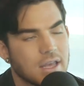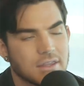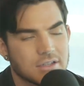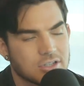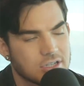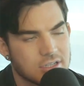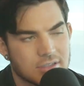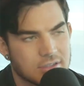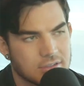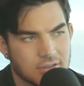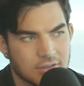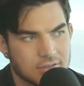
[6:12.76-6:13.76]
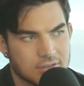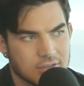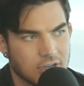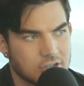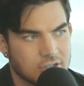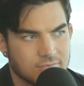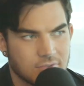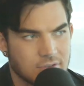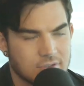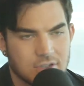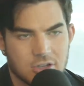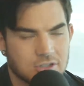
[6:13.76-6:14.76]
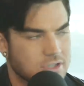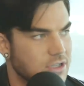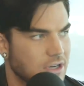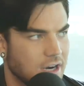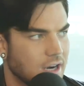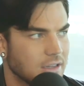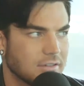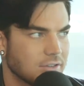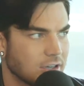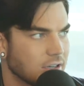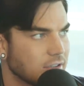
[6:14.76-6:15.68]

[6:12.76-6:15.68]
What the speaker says: I think she's such a star. I love her.